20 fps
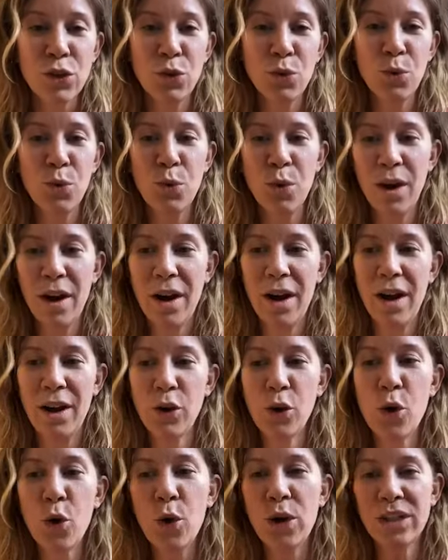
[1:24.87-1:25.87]
to
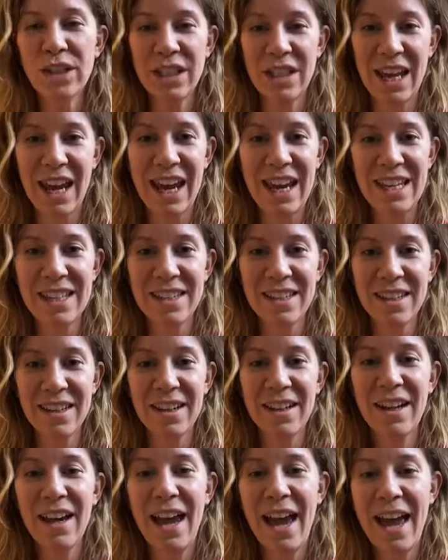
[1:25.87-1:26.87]
coordinate
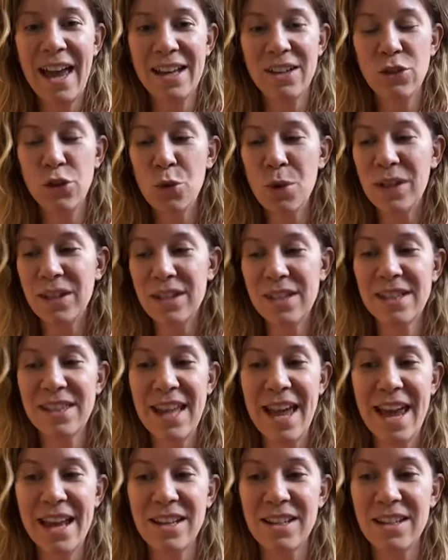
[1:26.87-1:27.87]
and to
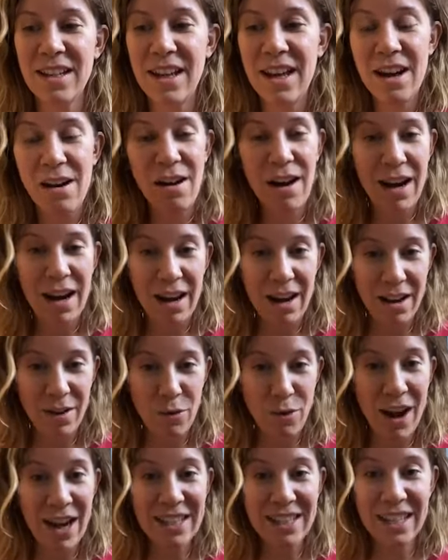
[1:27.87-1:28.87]
understand
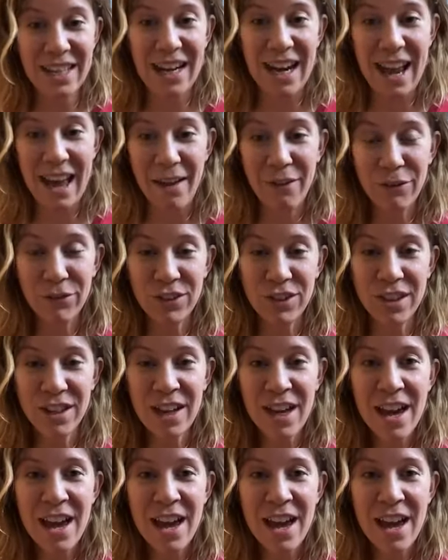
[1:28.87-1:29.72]
right and left,